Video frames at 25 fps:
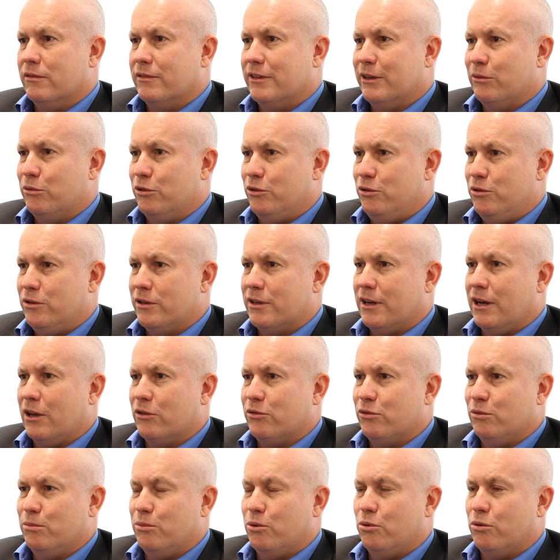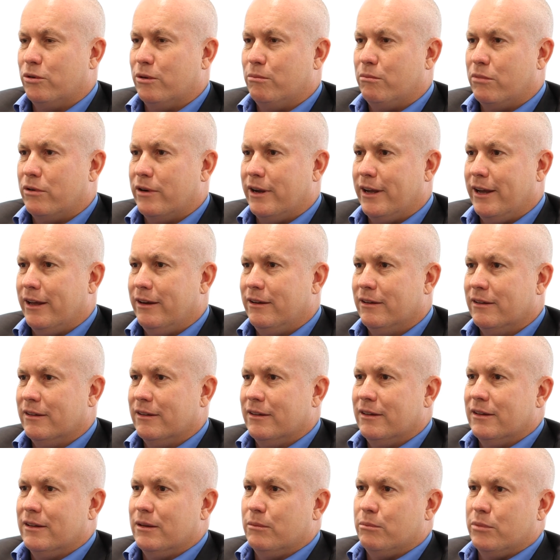that were Newcastle born and bred,
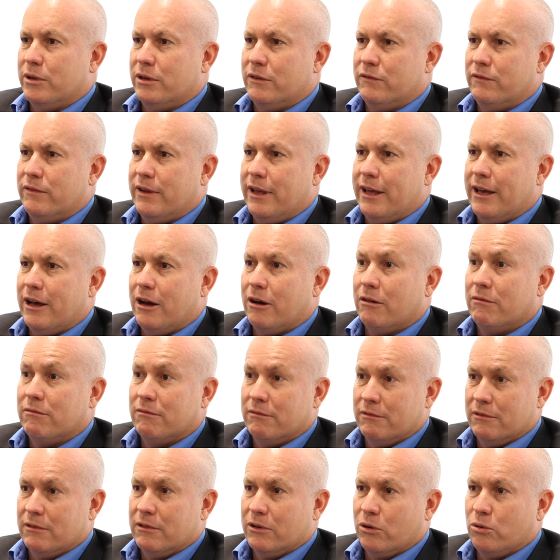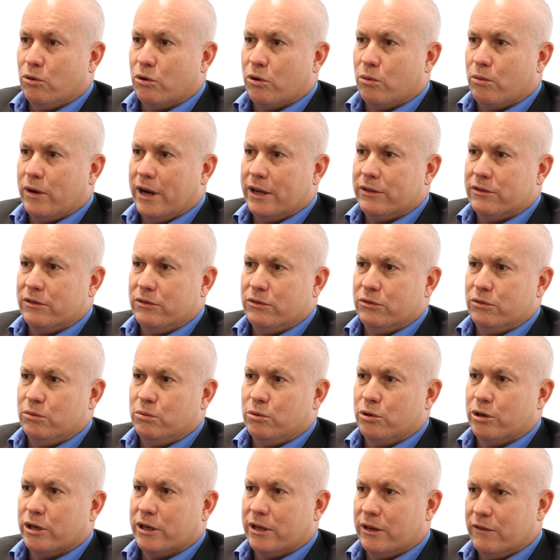that have now gone away to do
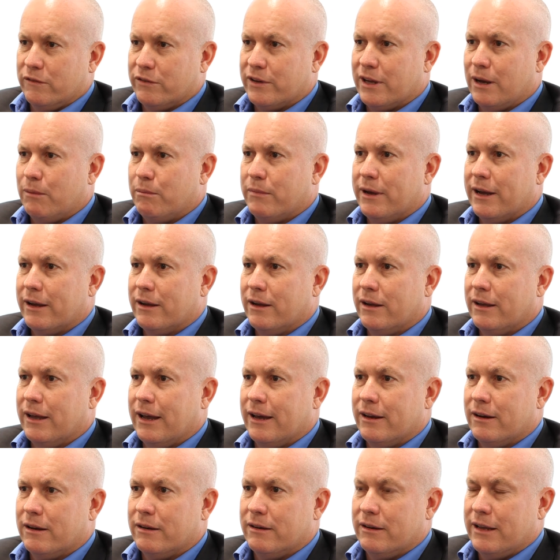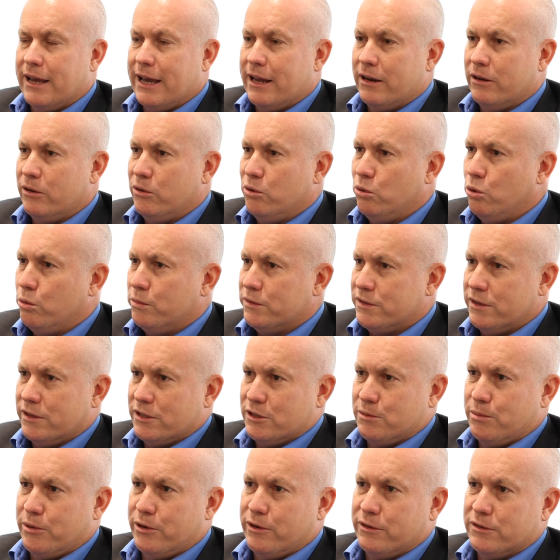work and have come back again and add enormous
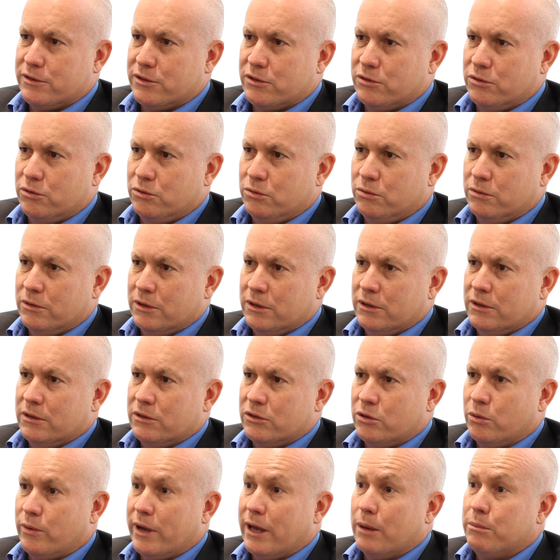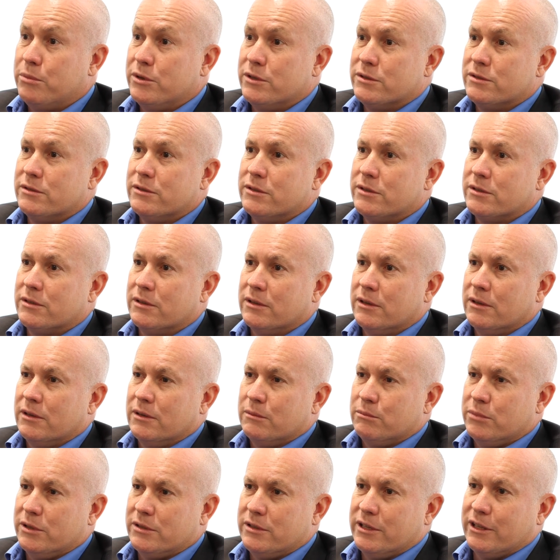experience to our business,
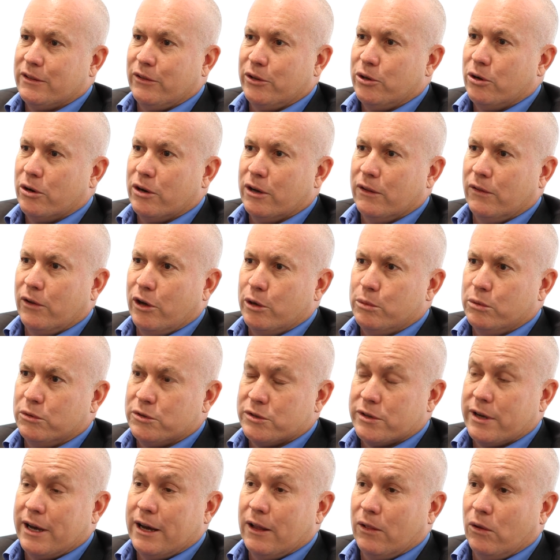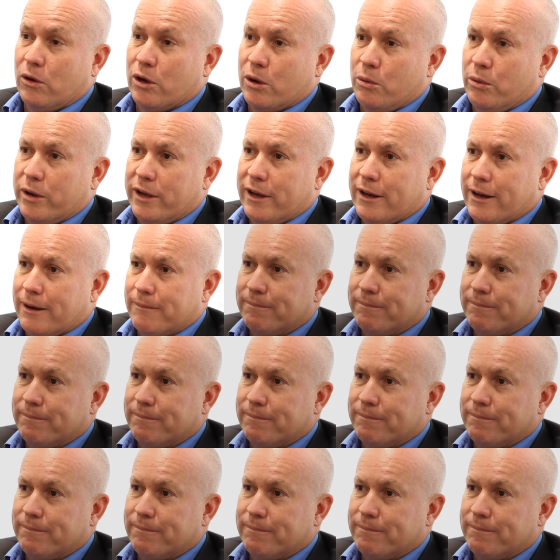particularly on a global scale like we are.